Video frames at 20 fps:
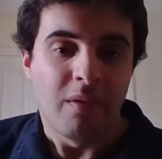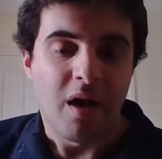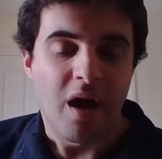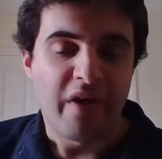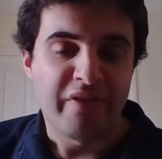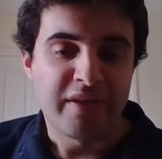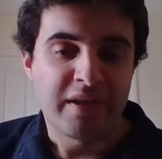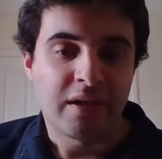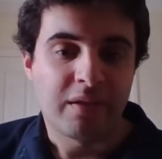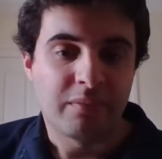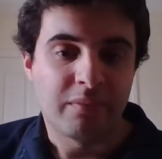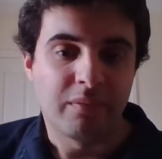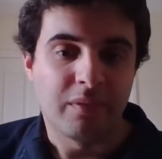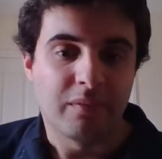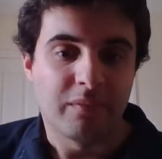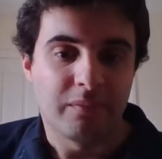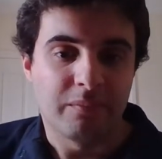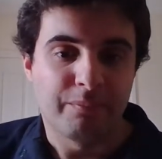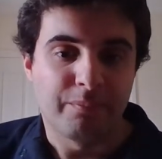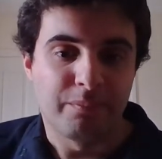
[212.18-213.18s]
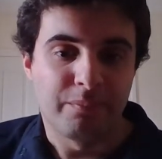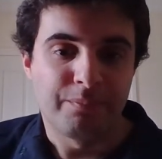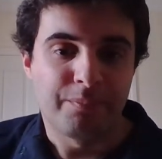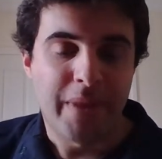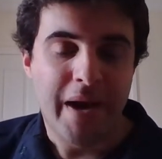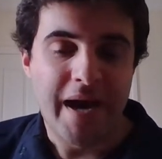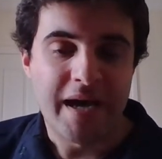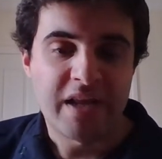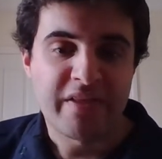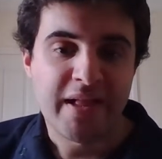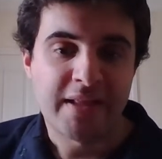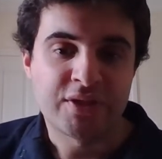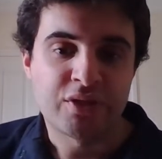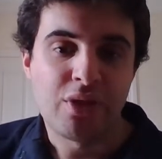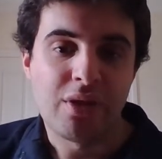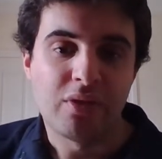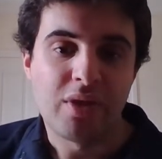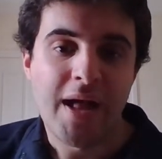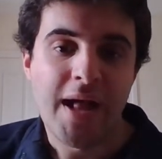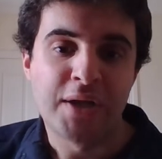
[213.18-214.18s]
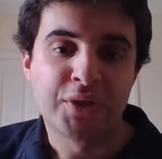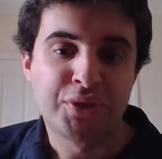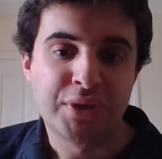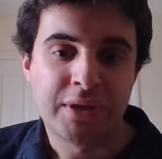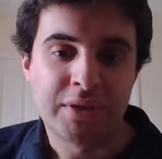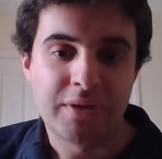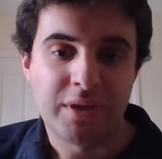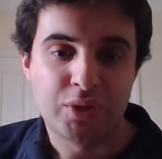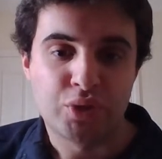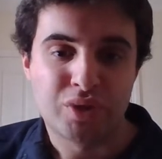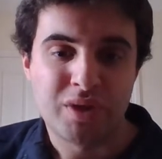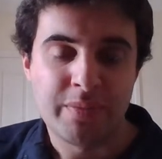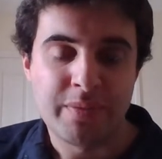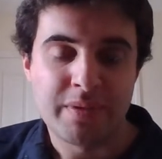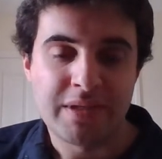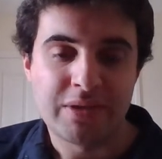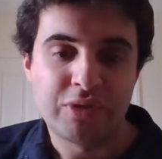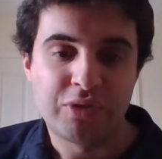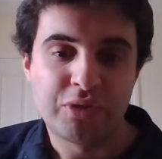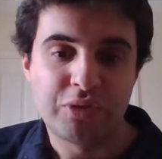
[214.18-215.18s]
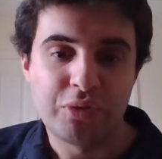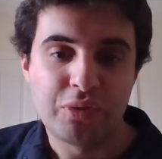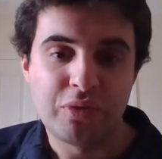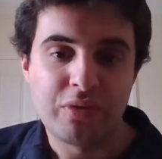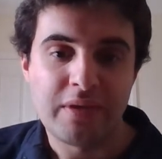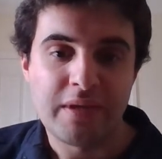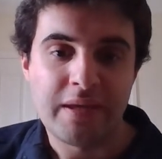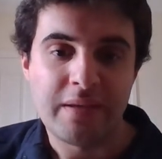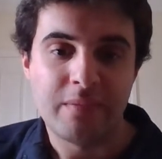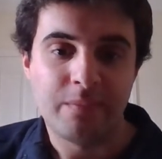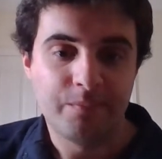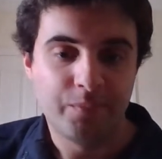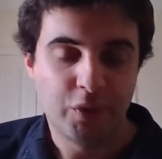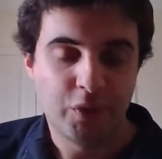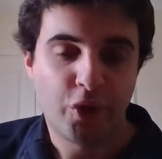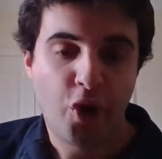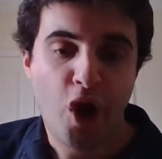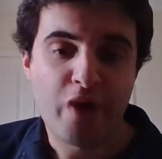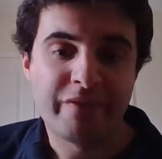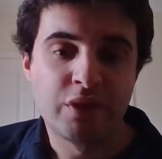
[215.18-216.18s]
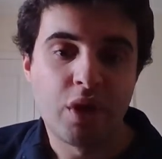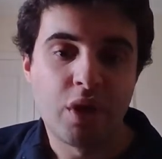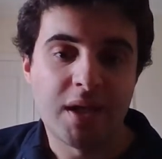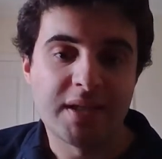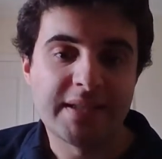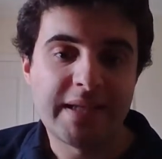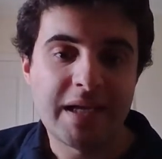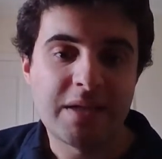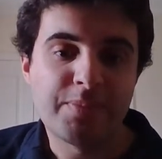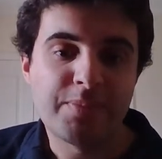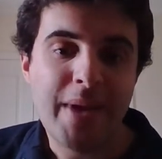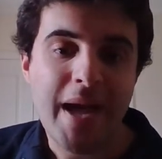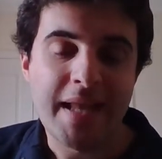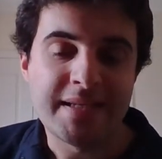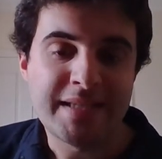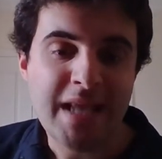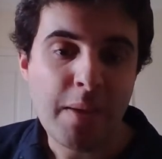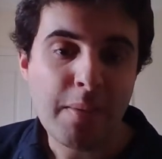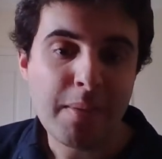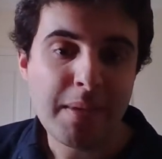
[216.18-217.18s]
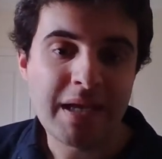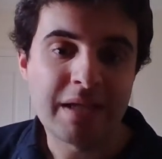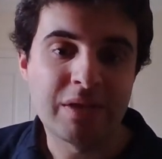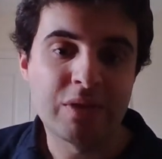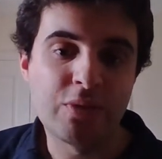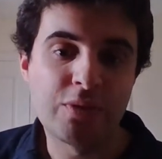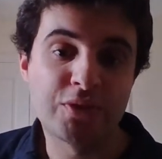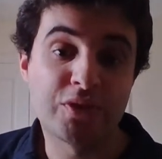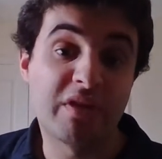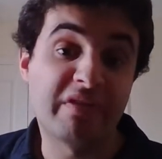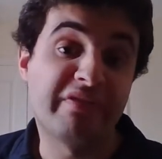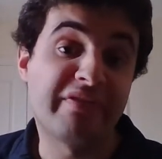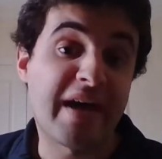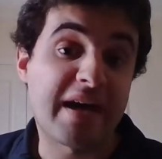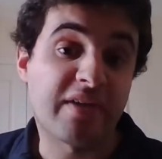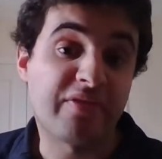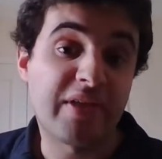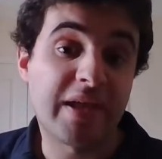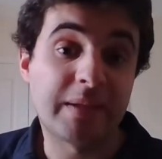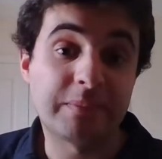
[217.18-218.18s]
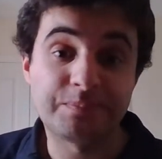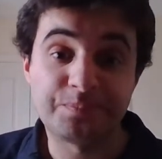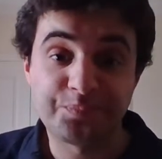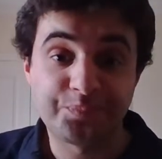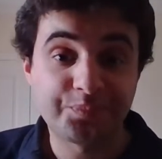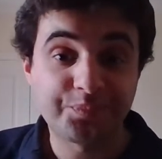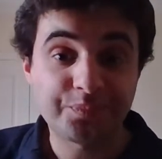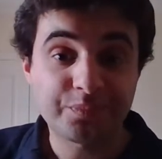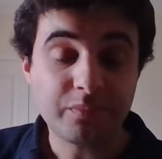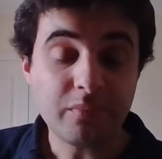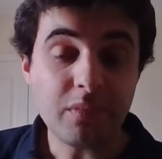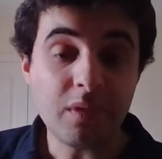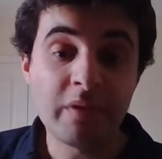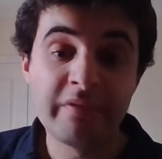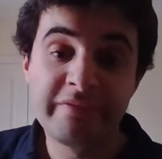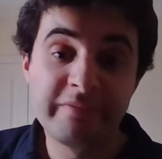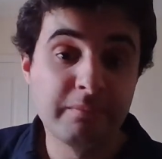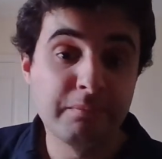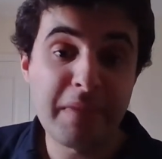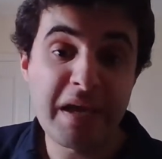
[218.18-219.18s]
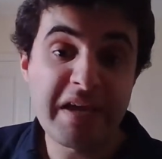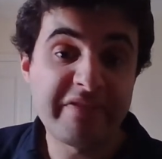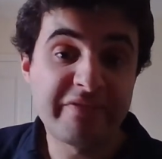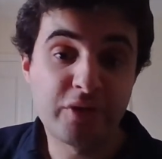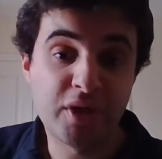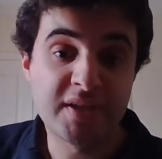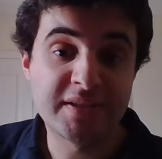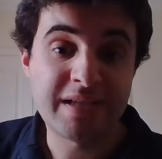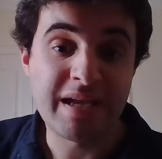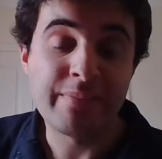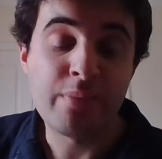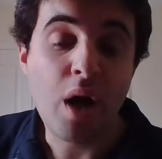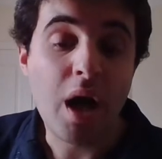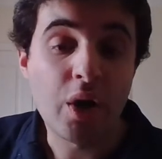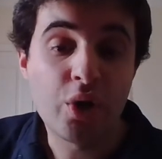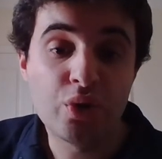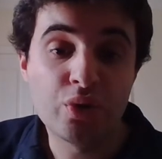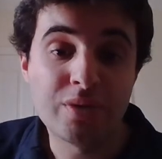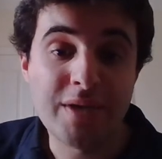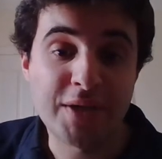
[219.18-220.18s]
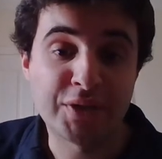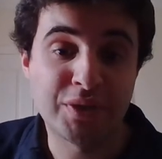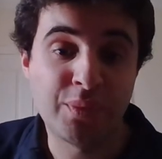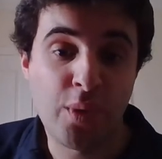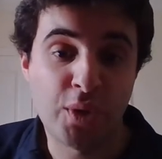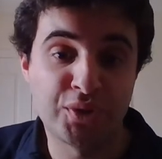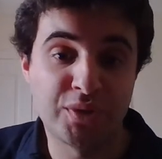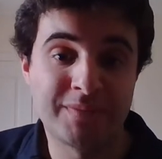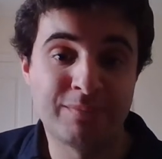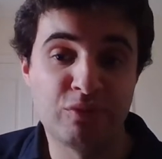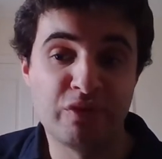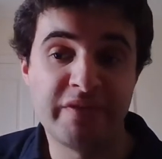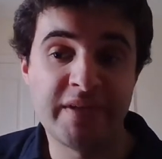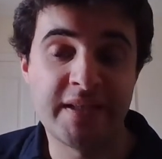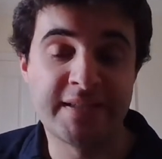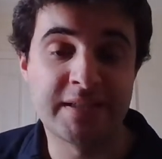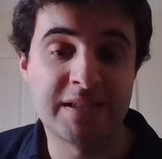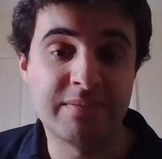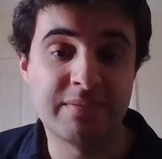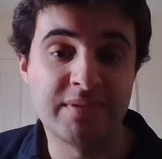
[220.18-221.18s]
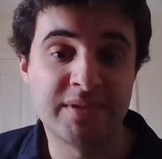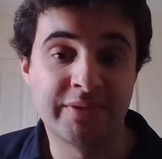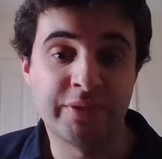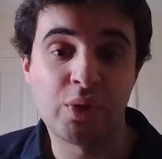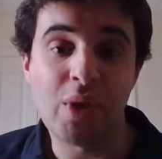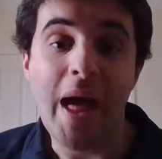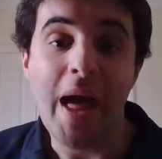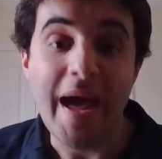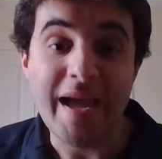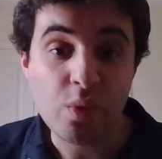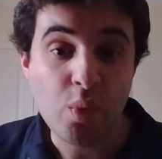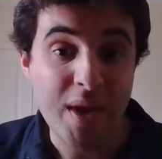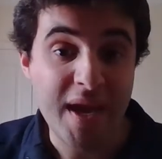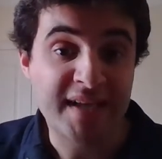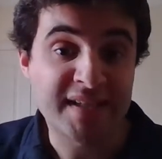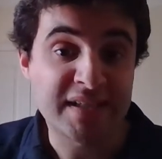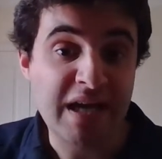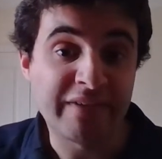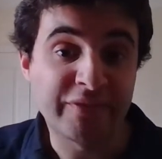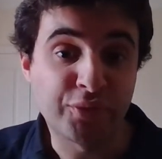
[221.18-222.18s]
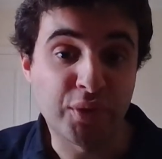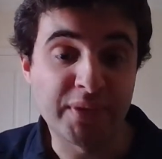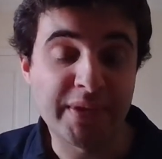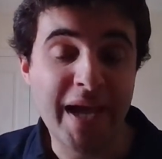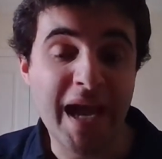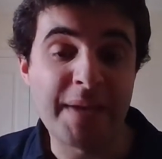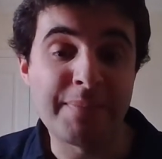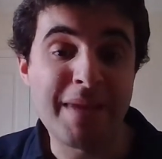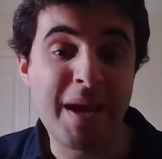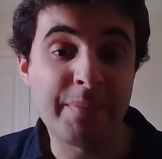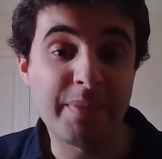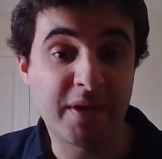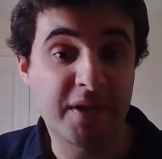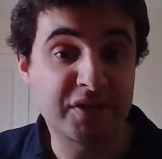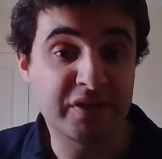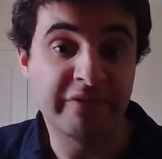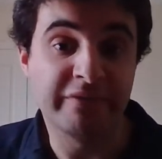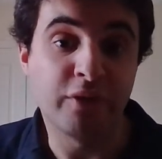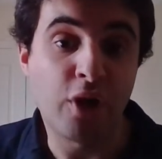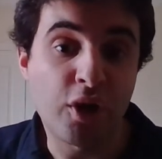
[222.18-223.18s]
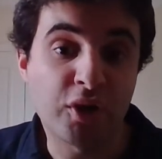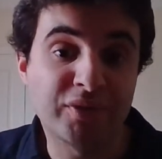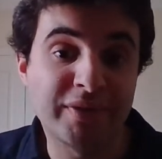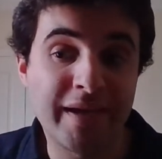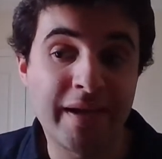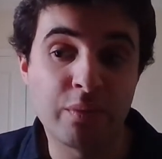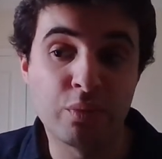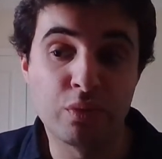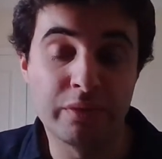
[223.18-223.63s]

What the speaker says: I think part of that's largely attributed to the COVID-19 pandemic, and also the fact that me, for example, I couldn't actually watch this movie in cinemas until 8 weeks after it came out because of lockdown.